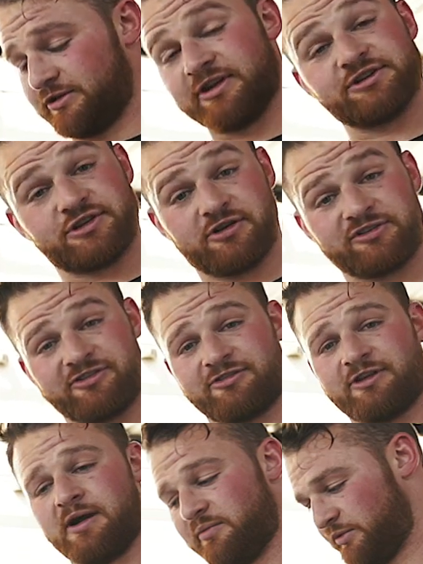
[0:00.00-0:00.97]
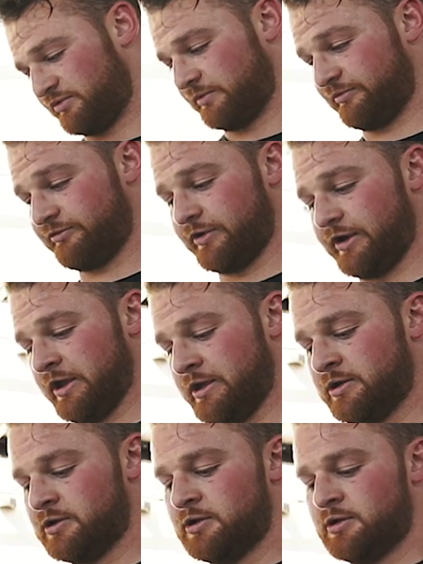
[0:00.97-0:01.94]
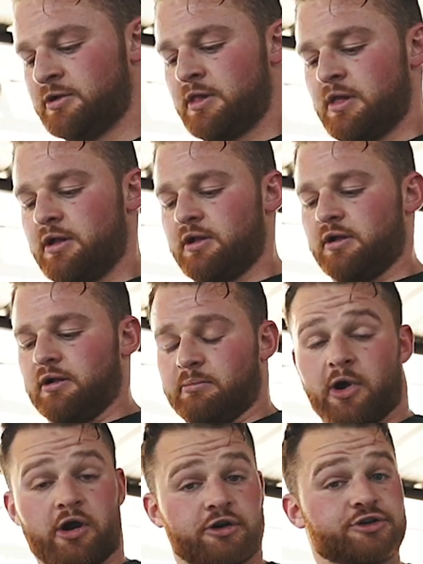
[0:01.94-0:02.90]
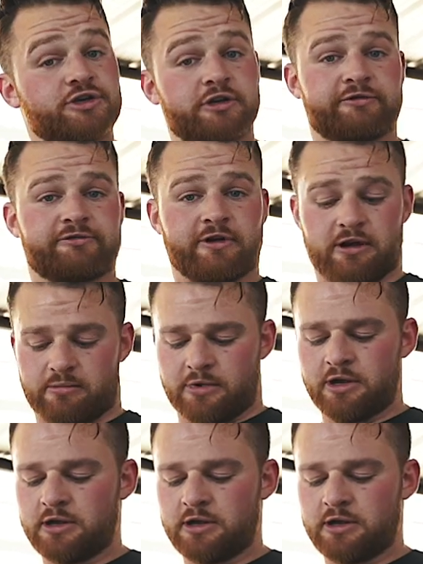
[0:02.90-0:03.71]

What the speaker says: And they just hooked us up with some free merch from